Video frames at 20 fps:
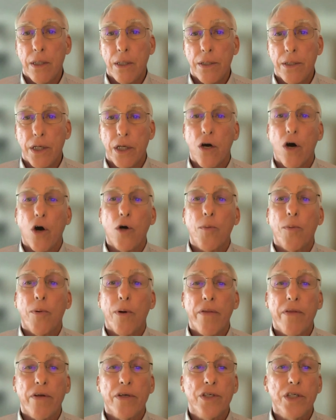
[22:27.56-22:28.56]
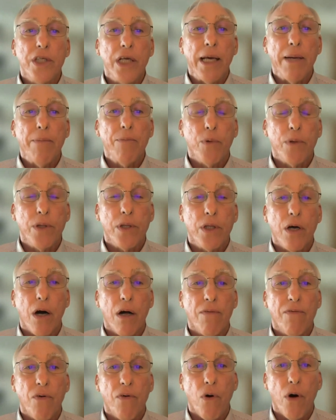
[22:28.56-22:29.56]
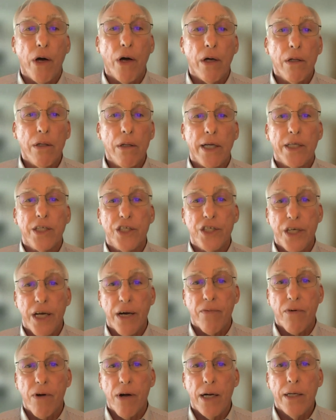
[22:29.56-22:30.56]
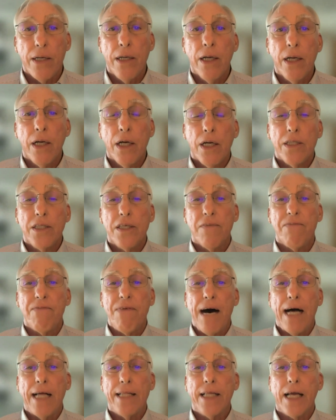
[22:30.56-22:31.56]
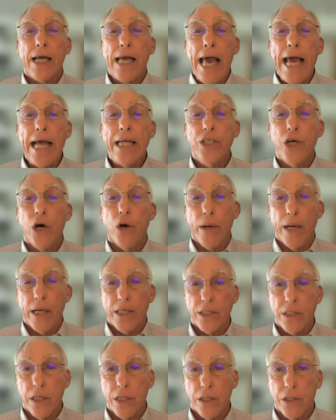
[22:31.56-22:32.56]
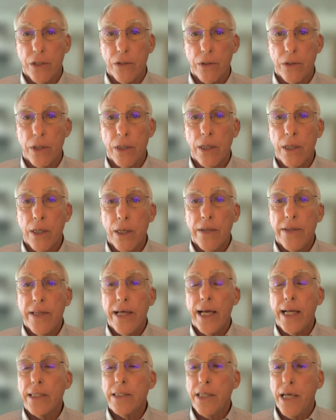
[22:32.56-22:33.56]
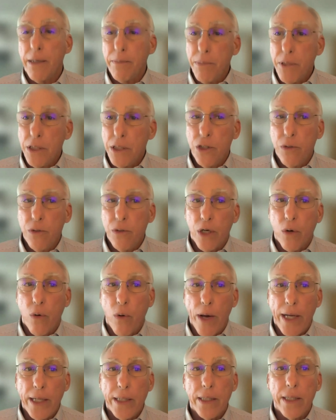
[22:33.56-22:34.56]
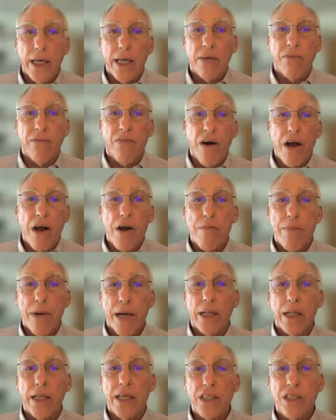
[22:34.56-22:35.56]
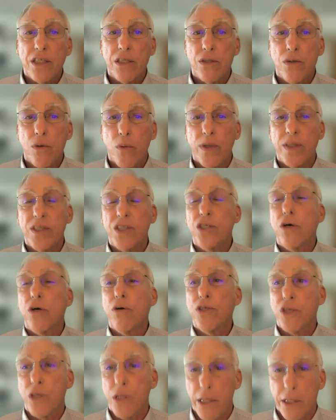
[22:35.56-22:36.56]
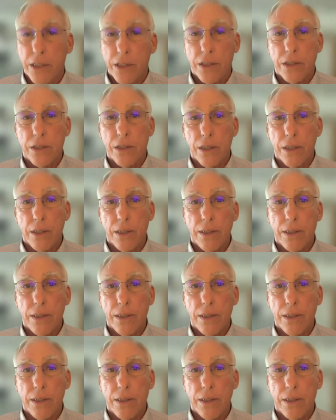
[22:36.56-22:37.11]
The Koch brothers teamed with Gulf Oil and Chevron to found the Cato Institute that attempted to equate environmentalists with socialists.